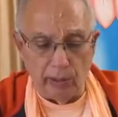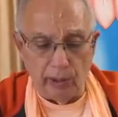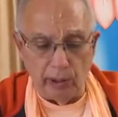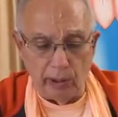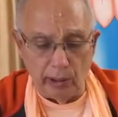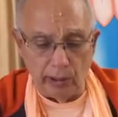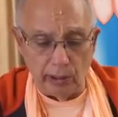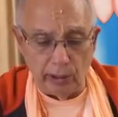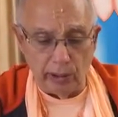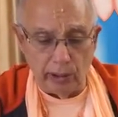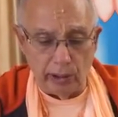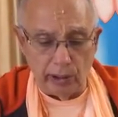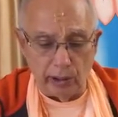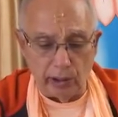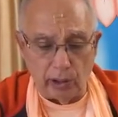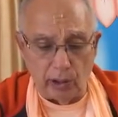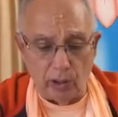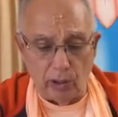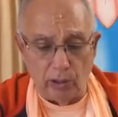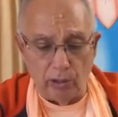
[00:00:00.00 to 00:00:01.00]
energy is
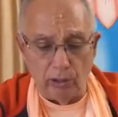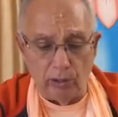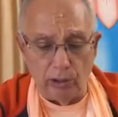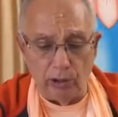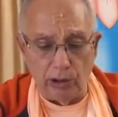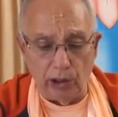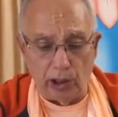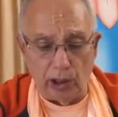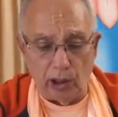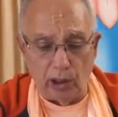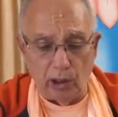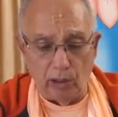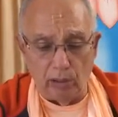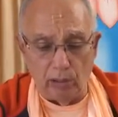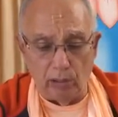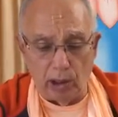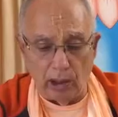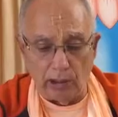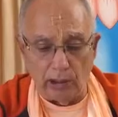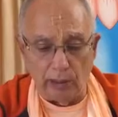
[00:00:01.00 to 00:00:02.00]
called Jagal
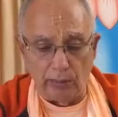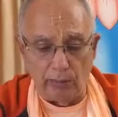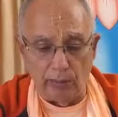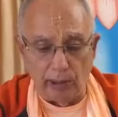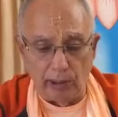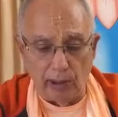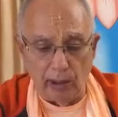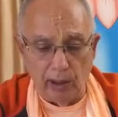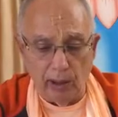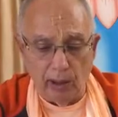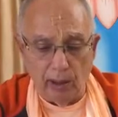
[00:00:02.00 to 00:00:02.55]
Lakshmi